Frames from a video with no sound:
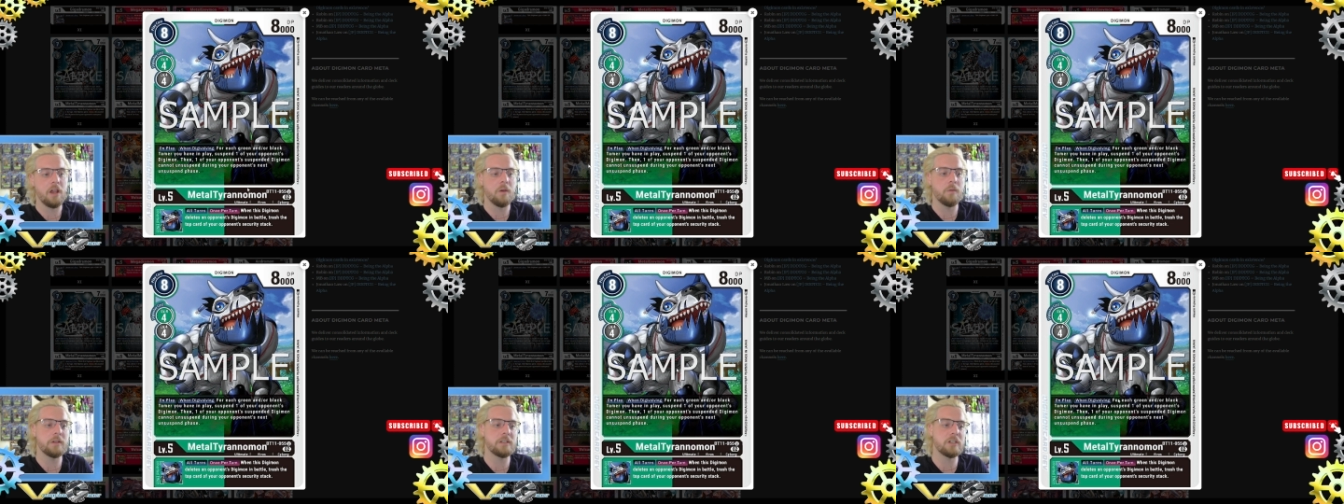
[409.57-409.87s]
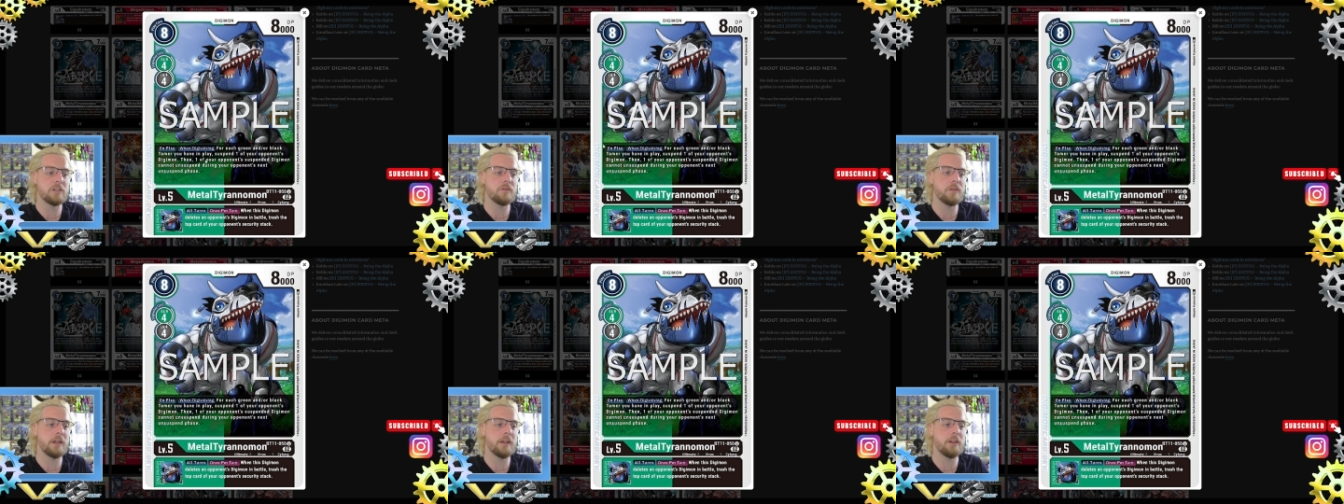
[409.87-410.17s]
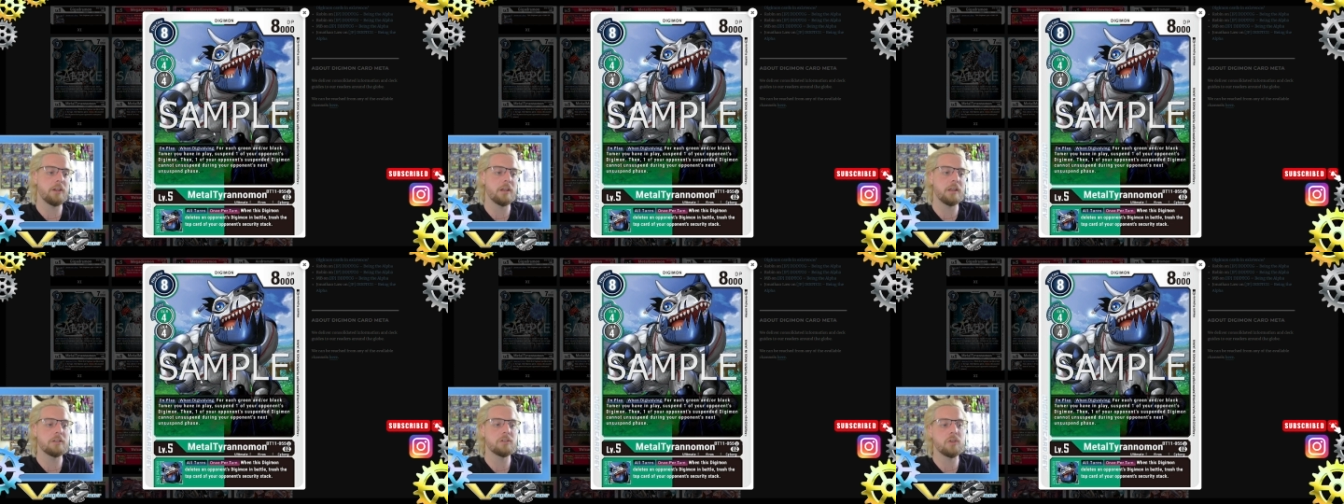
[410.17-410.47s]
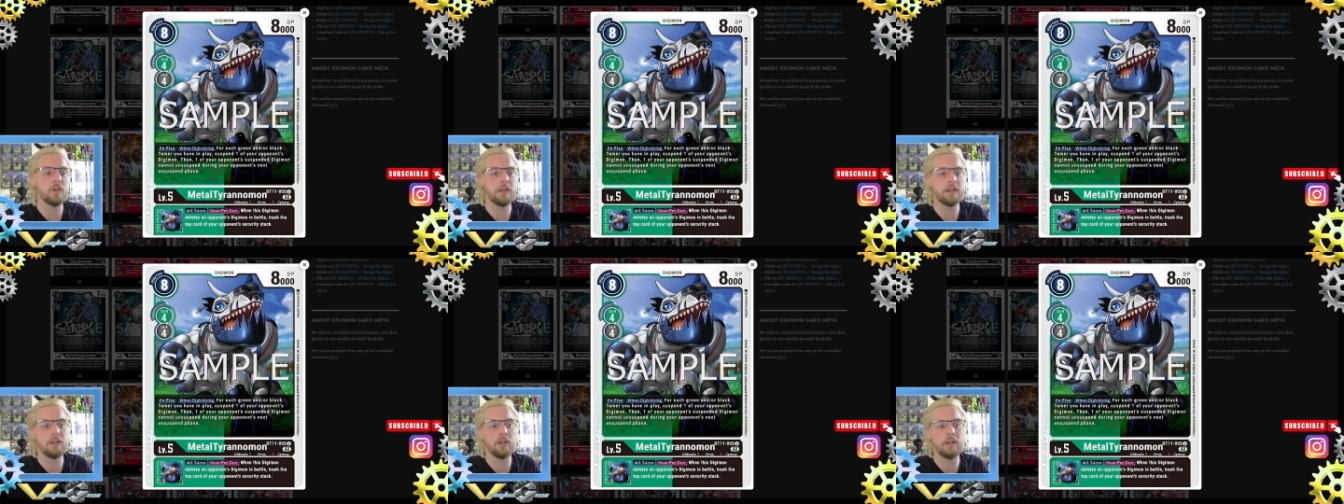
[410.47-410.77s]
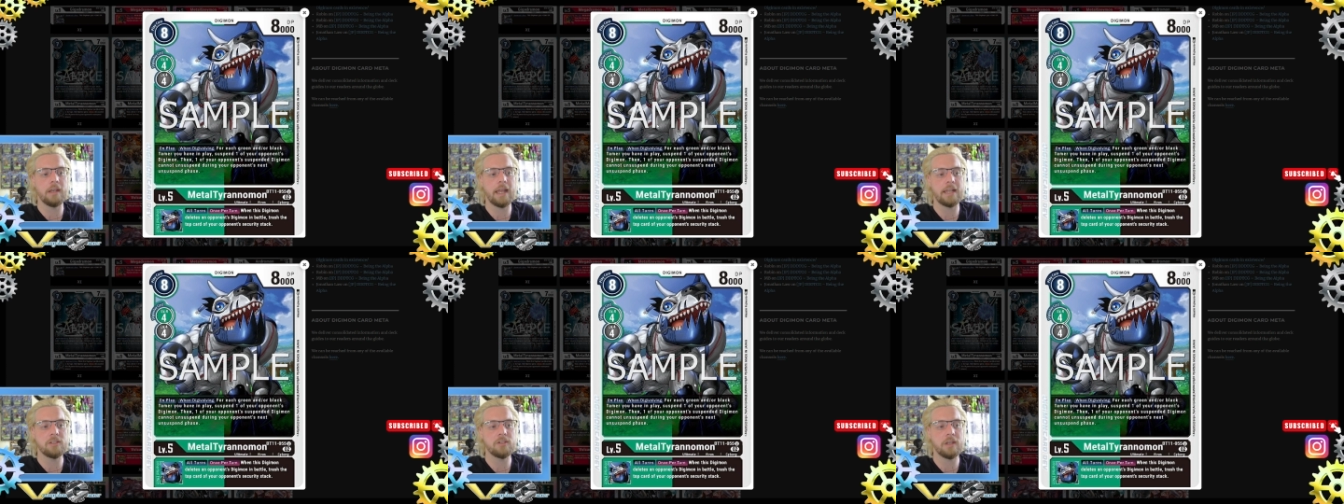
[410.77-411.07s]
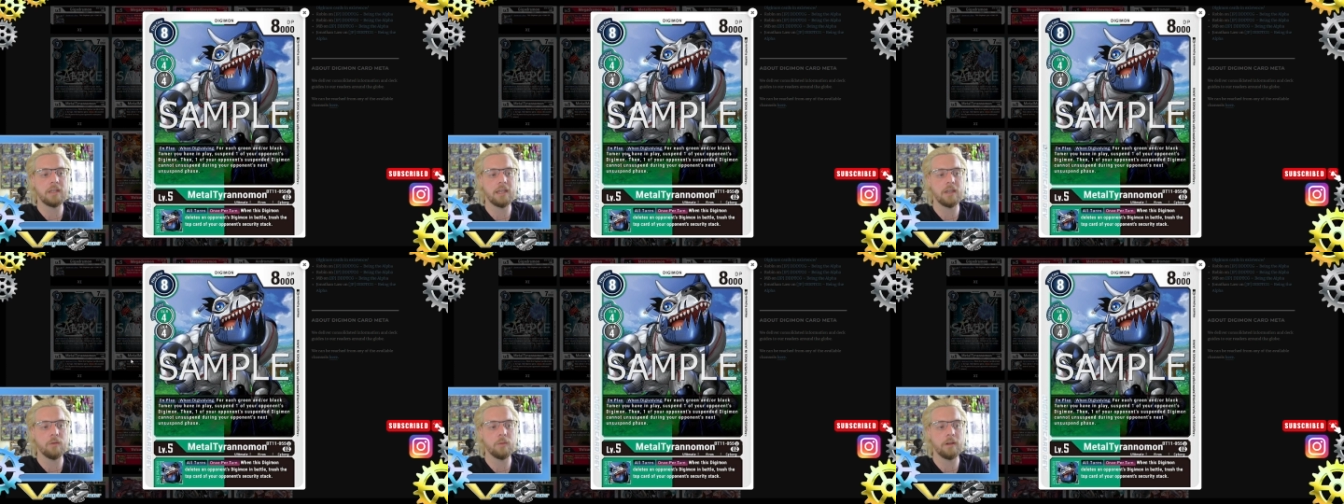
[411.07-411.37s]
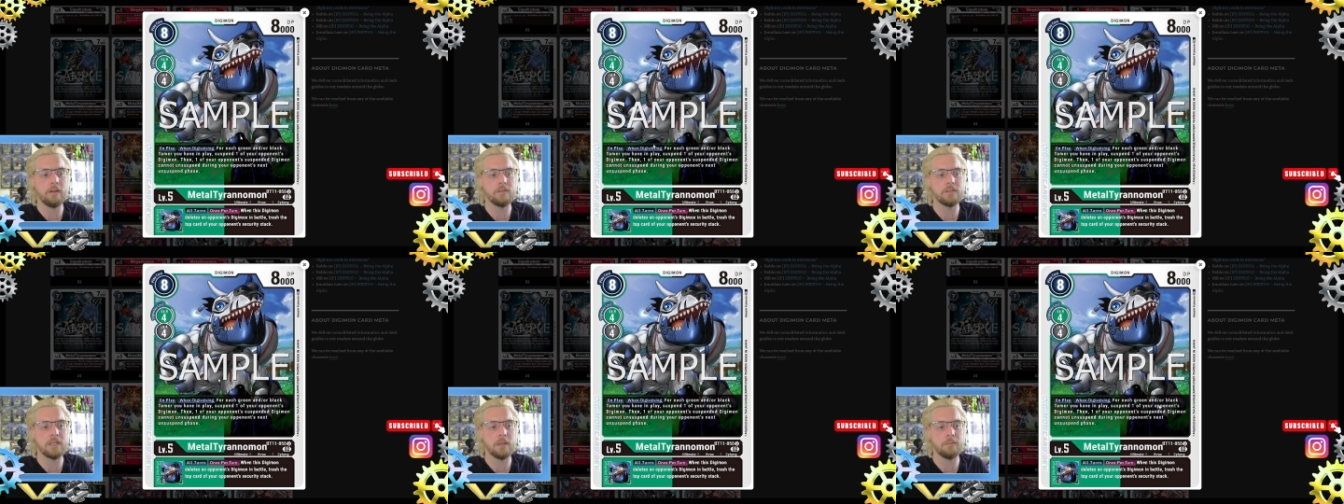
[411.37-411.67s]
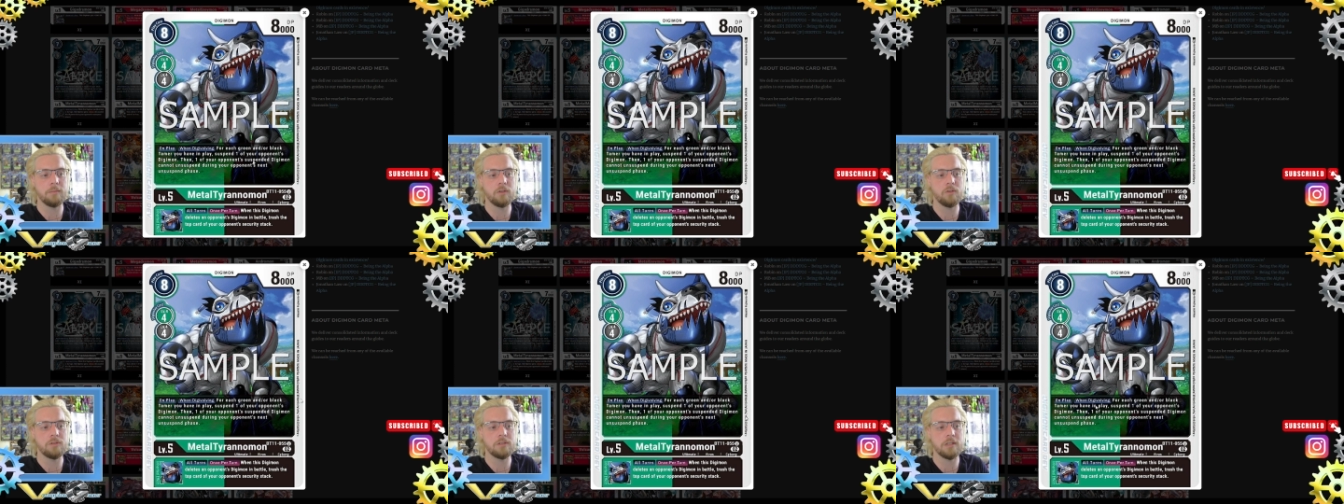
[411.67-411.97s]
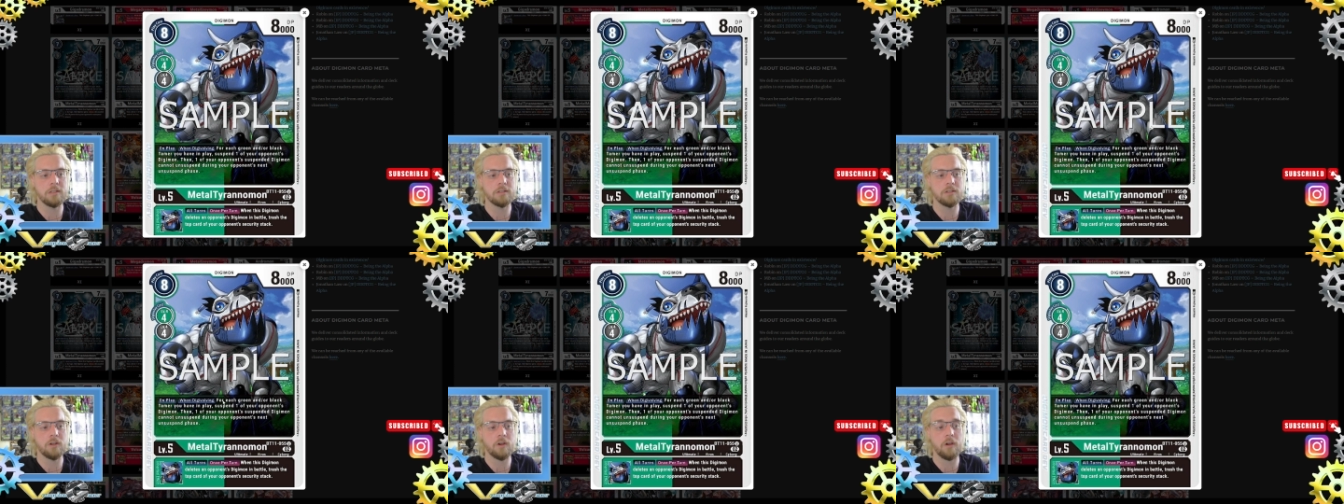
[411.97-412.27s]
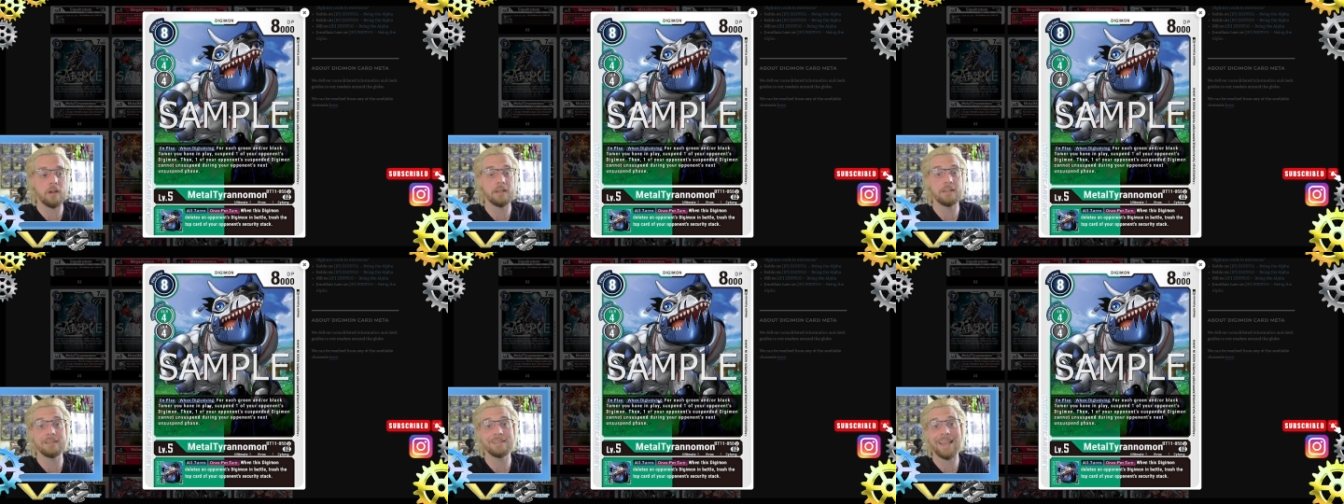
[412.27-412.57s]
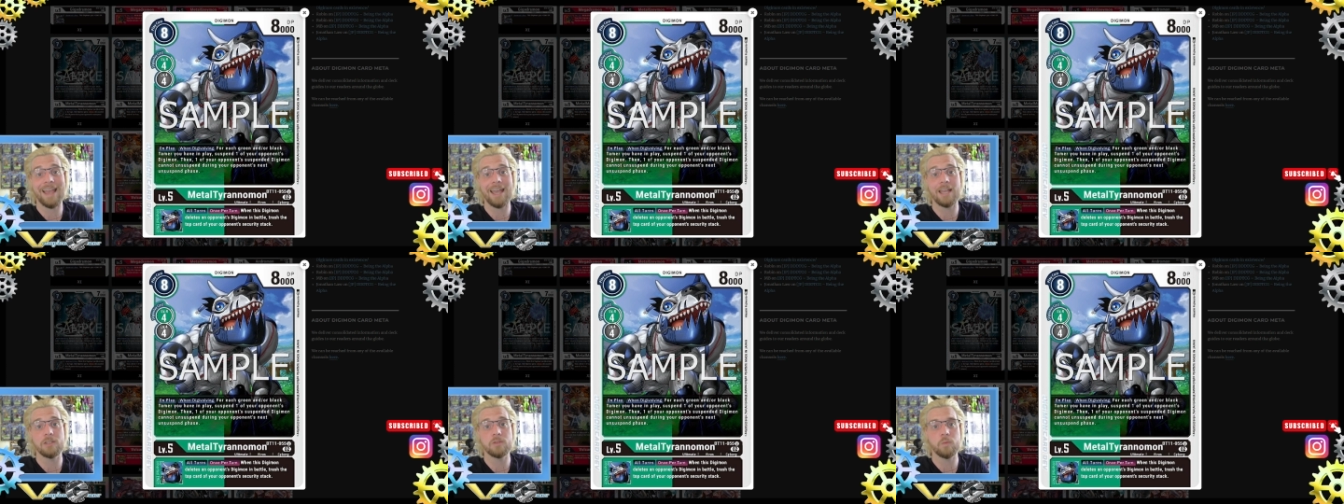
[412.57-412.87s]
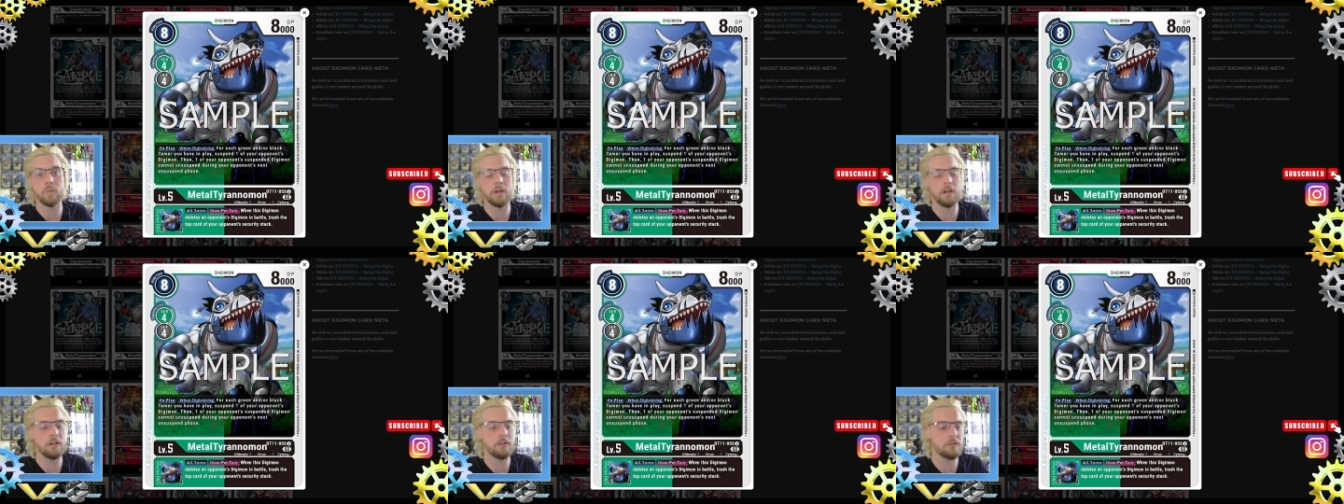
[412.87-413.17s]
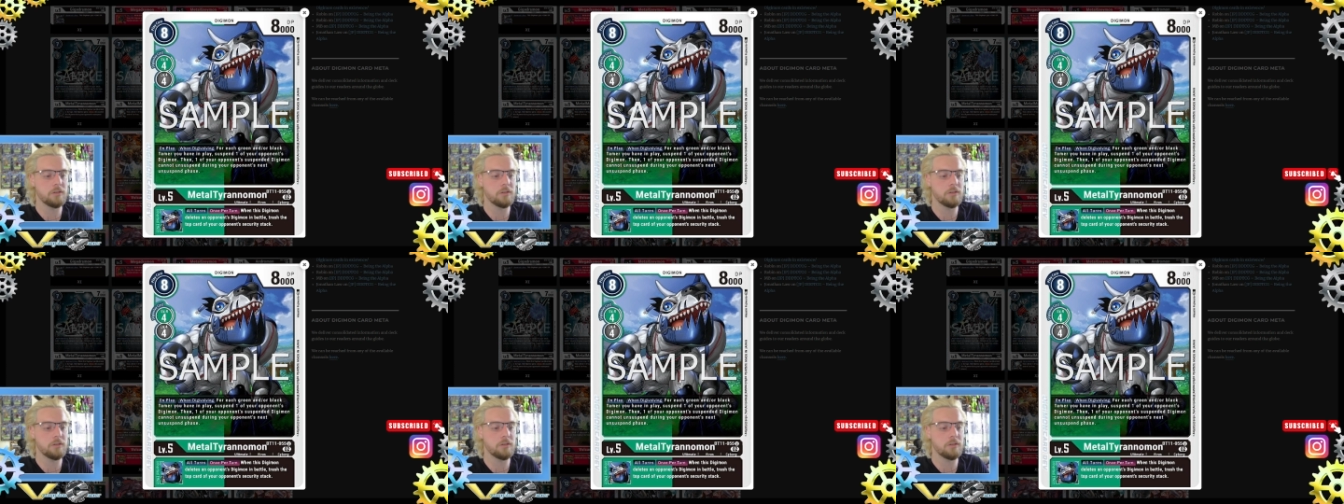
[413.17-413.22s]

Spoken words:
which is very good. So I could actually get rid of some nuisance cards as well.